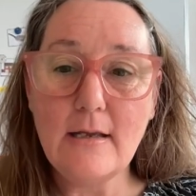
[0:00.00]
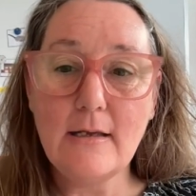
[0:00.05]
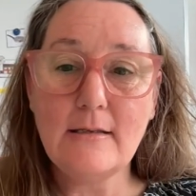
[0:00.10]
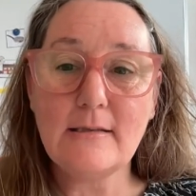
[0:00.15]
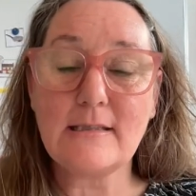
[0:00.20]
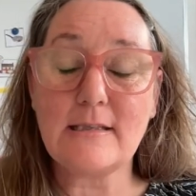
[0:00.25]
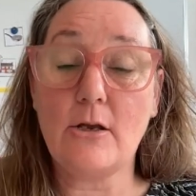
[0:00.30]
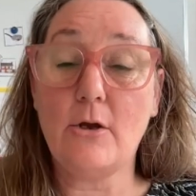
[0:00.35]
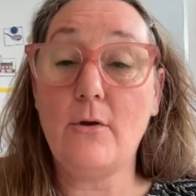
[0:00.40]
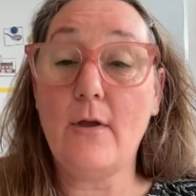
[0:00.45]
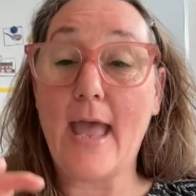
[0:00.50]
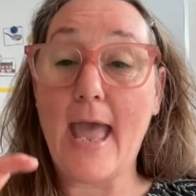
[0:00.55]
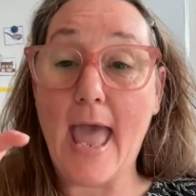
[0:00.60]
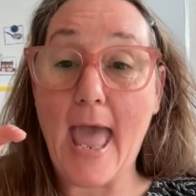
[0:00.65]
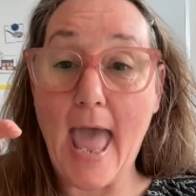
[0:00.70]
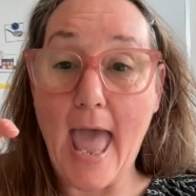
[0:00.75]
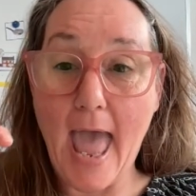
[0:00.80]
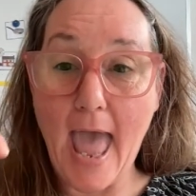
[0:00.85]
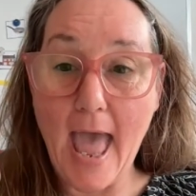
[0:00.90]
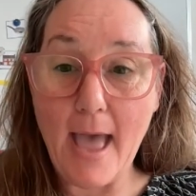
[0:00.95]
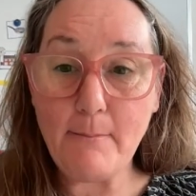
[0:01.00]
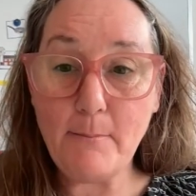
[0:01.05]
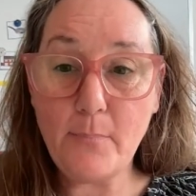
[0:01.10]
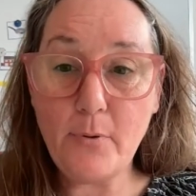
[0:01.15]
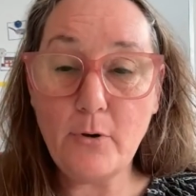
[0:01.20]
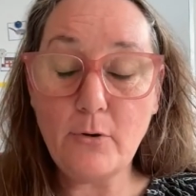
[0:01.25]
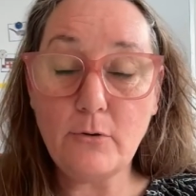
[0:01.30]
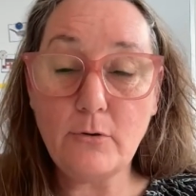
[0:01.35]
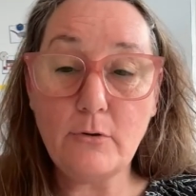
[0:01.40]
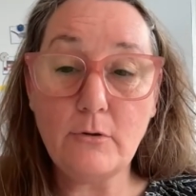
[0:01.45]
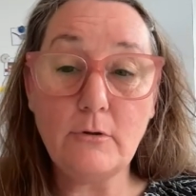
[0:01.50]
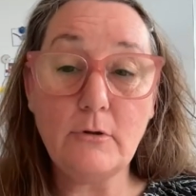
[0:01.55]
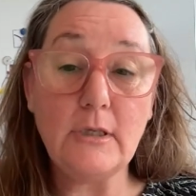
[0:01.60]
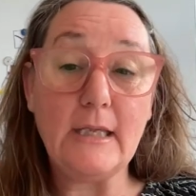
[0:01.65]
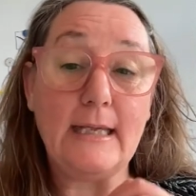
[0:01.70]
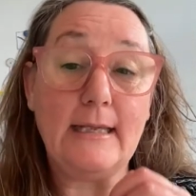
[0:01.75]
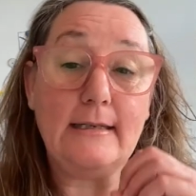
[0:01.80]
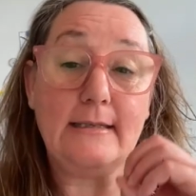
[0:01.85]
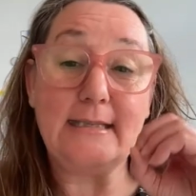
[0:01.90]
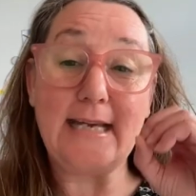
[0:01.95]
So apple
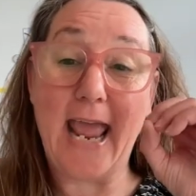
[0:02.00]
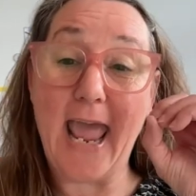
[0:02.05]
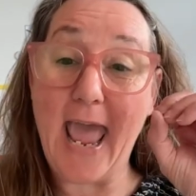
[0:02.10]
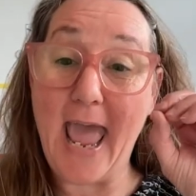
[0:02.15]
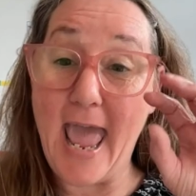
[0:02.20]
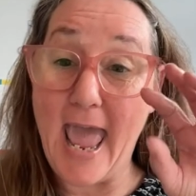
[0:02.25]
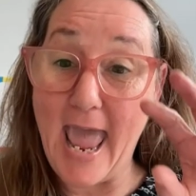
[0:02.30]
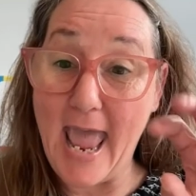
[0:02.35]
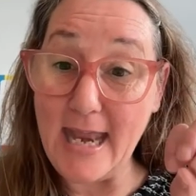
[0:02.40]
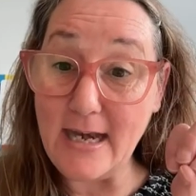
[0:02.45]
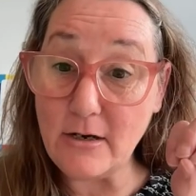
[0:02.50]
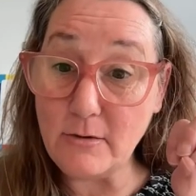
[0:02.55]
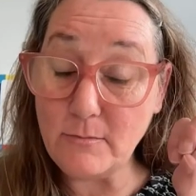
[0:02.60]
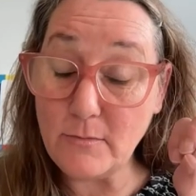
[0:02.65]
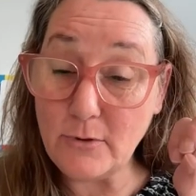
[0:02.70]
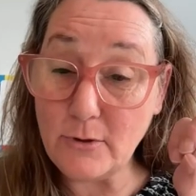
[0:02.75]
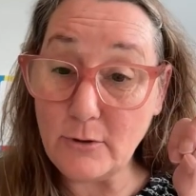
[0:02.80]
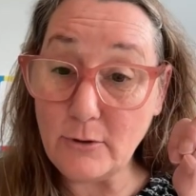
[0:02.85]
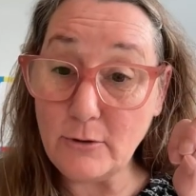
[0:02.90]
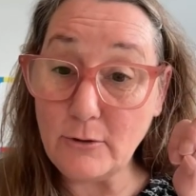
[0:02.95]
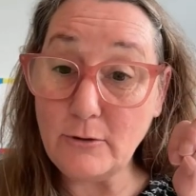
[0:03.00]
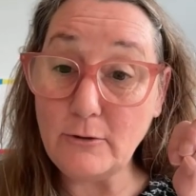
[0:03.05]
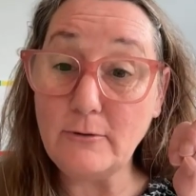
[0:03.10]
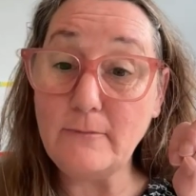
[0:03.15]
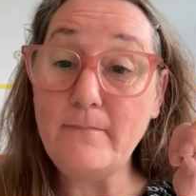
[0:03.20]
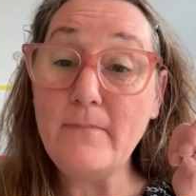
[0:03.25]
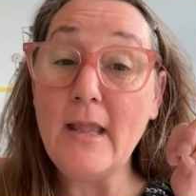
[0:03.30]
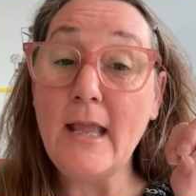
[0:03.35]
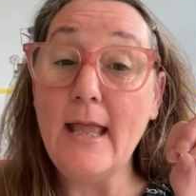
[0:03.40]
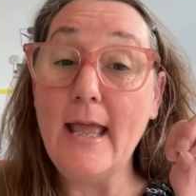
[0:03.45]
and animal,